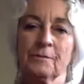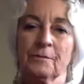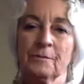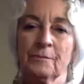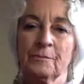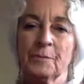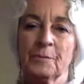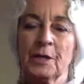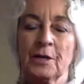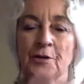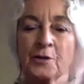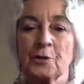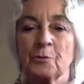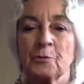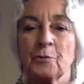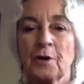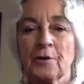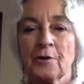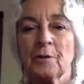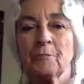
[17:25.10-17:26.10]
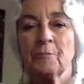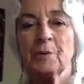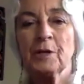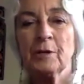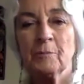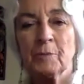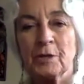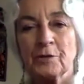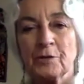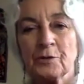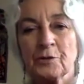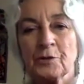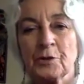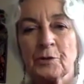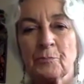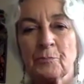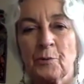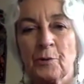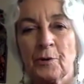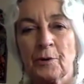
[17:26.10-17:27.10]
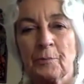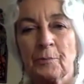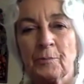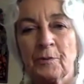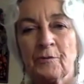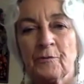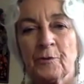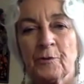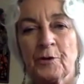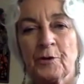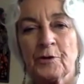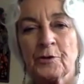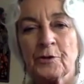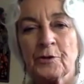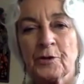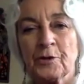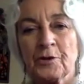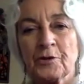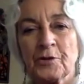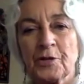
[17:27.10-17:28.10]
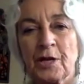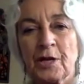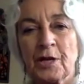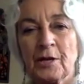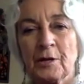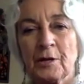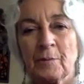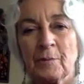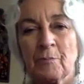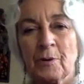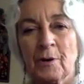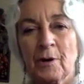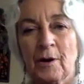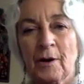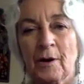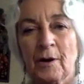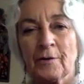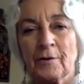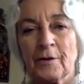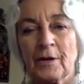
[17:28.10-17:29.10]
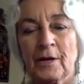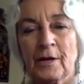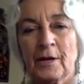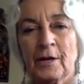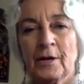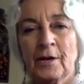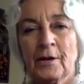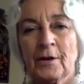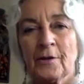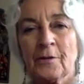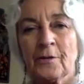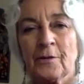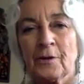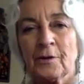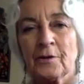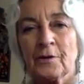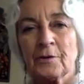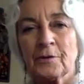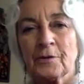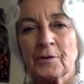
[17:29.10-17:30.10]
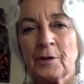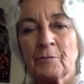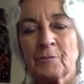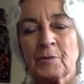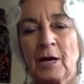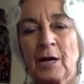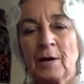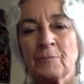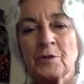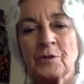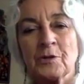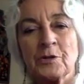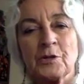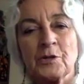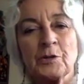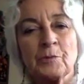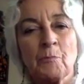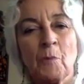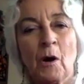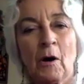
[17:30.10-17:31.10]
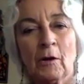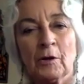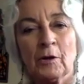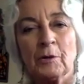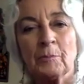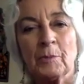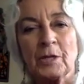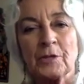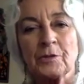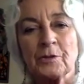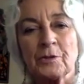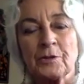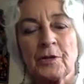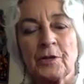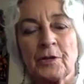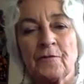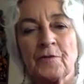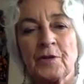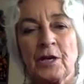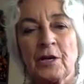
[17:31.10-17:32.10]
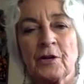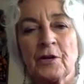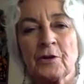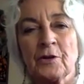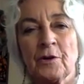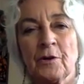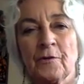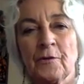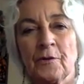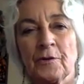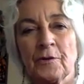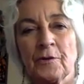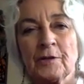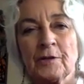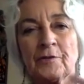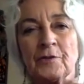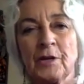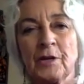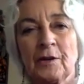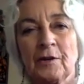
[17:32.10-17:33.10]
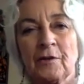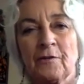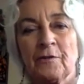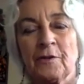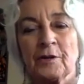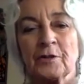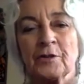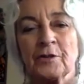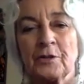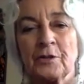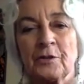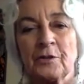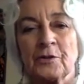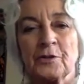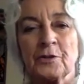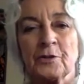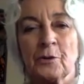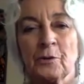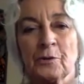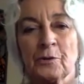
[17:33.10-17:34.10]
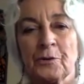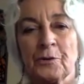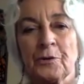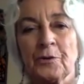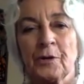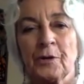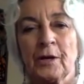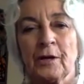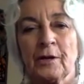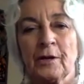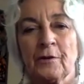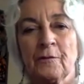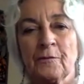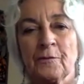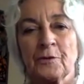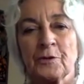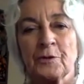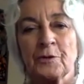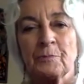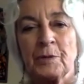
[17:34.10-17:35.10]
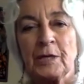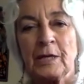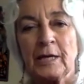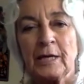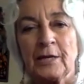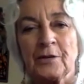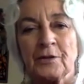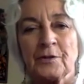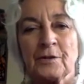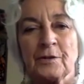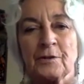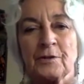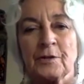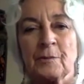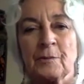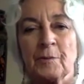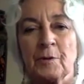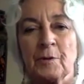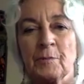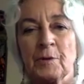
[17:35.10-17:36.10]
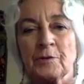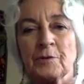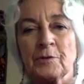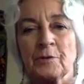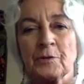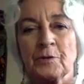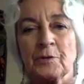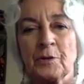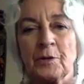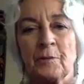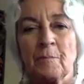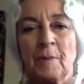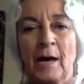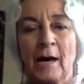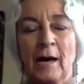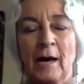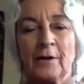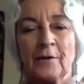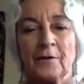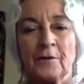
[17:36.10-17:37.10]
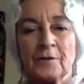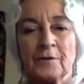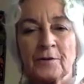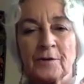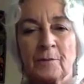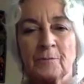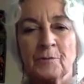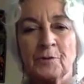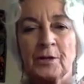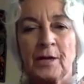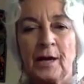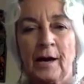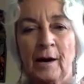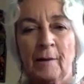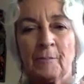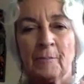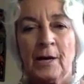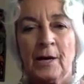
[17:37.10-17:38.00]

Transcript: because you want the big muscle support before you start taking apart the, sometimes the smaller muscles have taken over, let's say in the function of the shoulder, you get infraspinatus and some of the muscles in the back and the subscap,